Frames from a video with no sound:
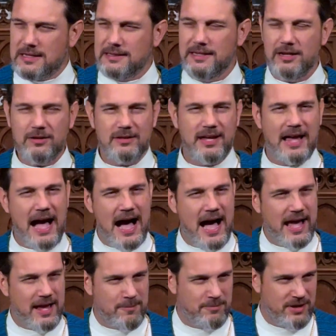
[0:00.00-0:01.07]
clearly,
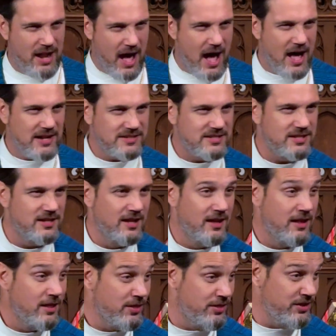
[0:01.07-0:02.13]
"I am not
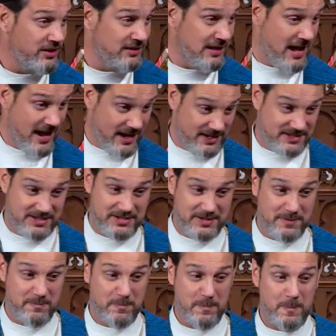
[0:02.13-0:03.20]
the light,
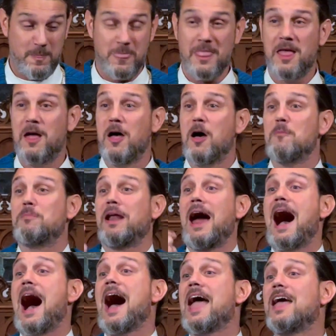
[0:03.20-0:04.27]
but
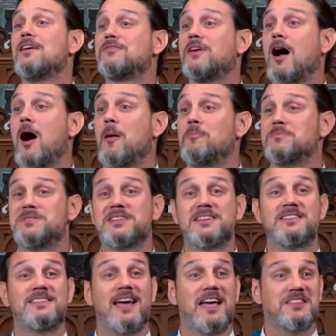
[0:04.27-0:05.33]
I have come to
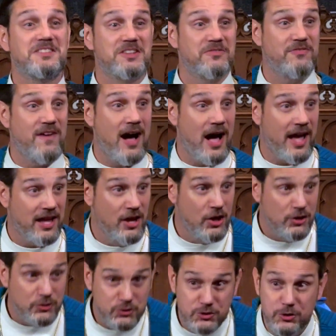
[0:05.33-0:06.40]
testify
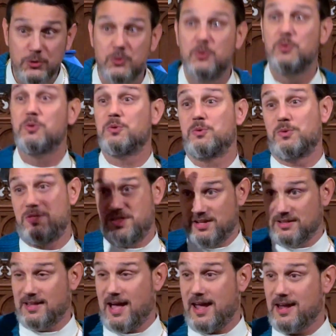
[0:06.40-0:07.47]
to the
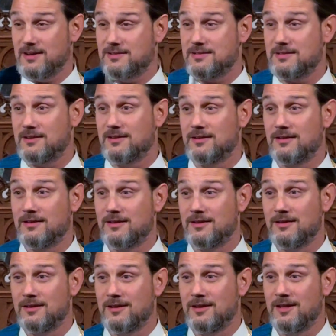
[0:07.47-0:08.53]
light."
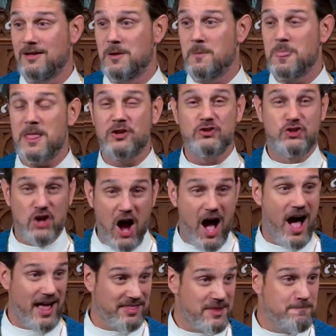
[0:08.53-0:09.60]

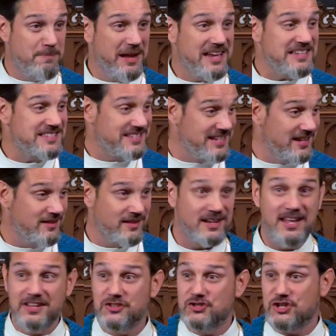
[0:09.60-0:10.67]
John, the biggest deal in
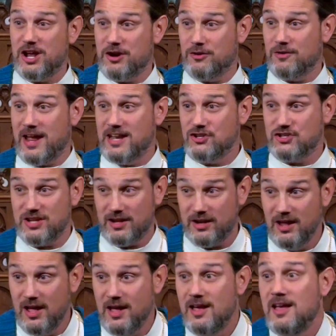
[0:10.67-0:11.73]
his
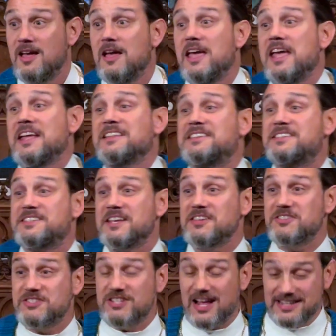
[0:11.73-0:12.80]
generation,
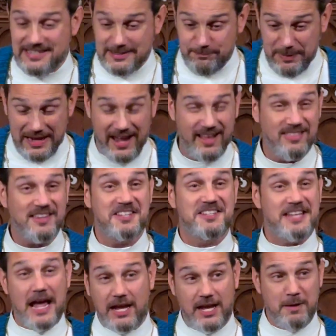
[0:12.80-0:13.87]
insists on being the
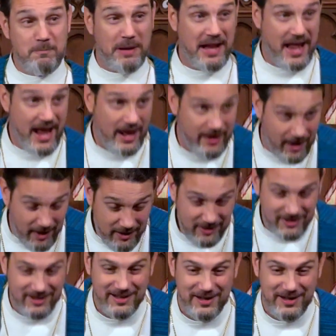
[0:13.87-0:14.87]
second banana